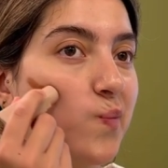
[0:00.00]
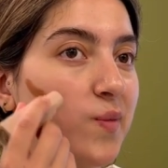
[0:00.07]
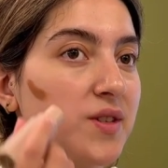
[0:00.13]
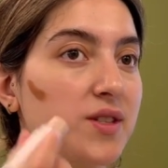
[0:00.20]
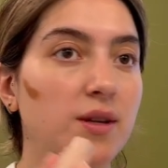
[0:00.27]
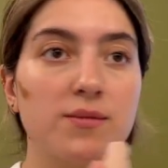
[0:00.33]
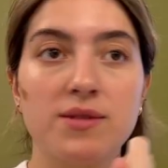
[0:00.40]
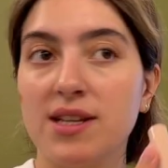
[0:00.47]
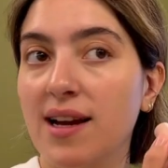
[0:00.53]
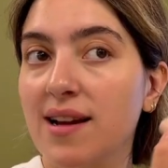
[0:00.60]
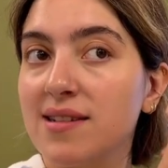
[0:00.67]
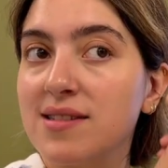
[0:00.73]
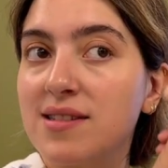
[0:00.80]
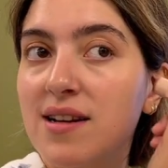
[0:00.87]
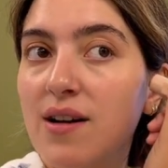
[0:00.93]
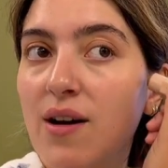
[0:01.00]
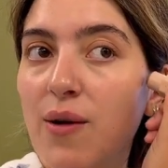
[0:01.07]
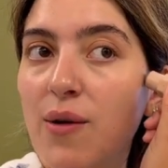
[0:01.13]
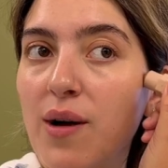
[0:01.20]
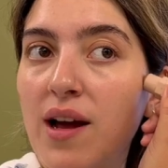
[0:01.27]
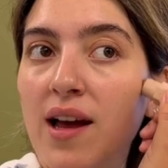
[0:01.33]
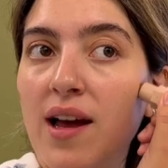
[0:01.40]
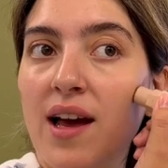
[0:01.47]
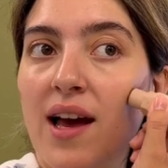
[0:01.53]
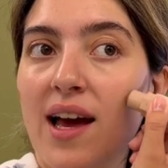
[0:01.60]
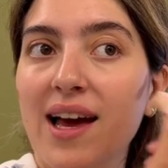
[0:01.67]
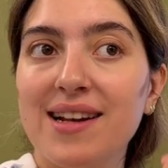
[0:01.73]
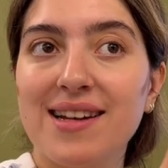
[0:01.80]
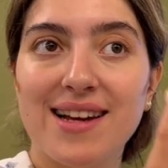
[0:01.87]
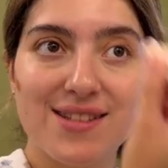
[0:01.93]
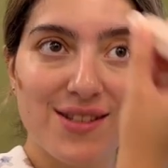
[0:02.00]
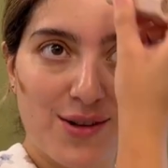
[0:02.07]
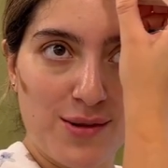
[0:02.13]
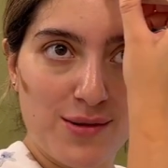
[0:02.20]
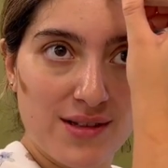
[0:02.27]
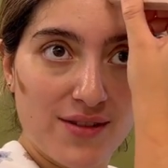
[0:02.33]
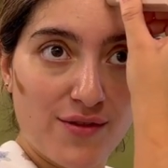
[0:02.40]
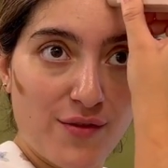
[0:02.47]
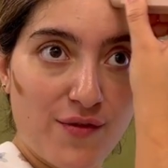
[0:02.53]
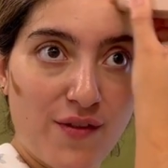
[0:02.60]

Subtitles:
some seconds ago and I told her,